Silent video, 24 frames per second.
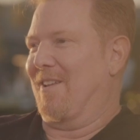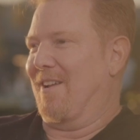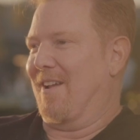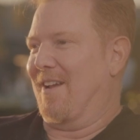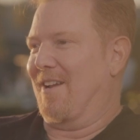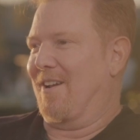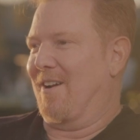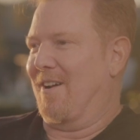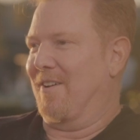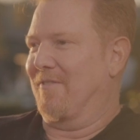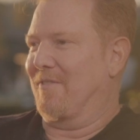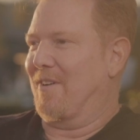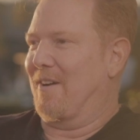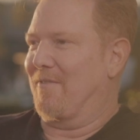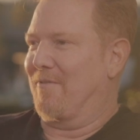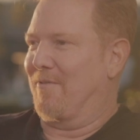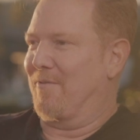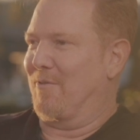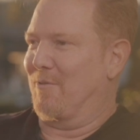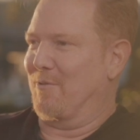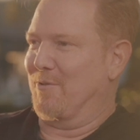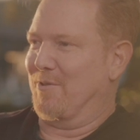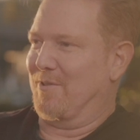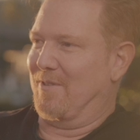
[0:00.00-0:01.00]
I kind of got
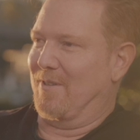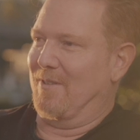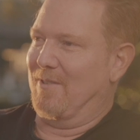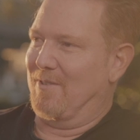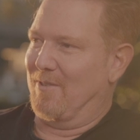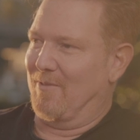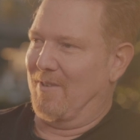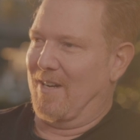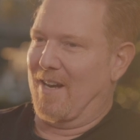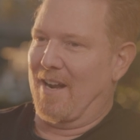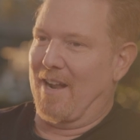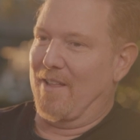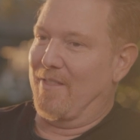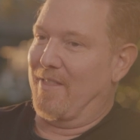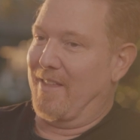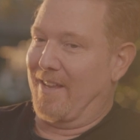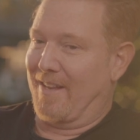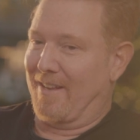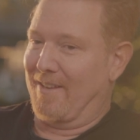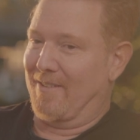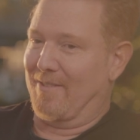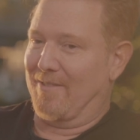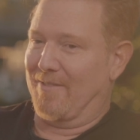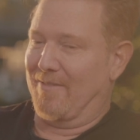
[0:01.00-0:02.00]
forced into it. And I
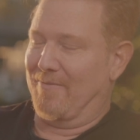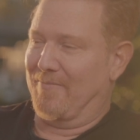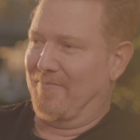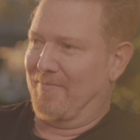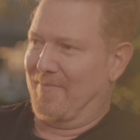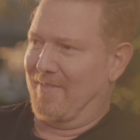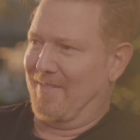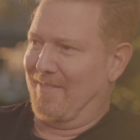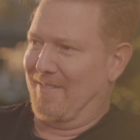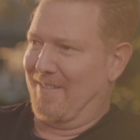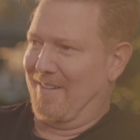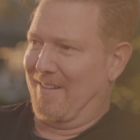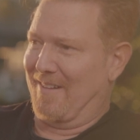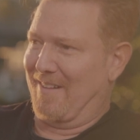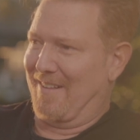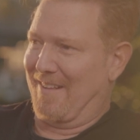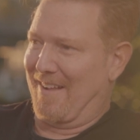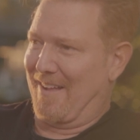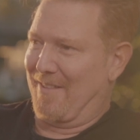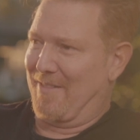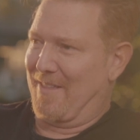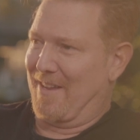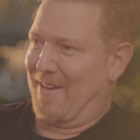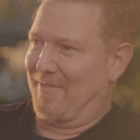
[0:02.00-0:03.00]
think of
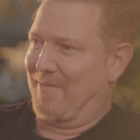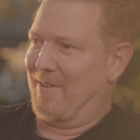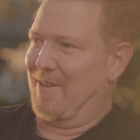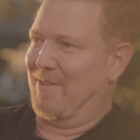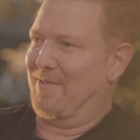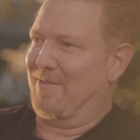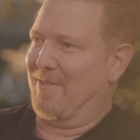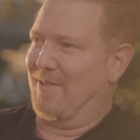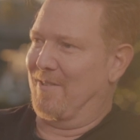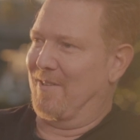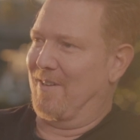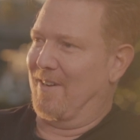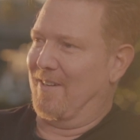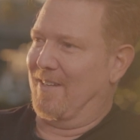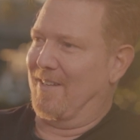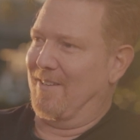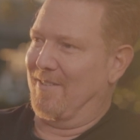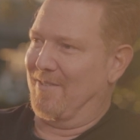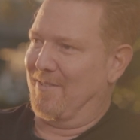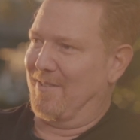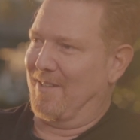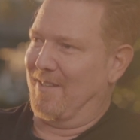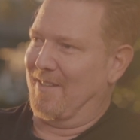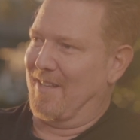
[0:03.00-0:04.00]
it as the
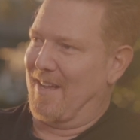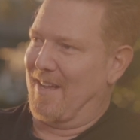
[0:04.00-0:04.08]
luckiest thing that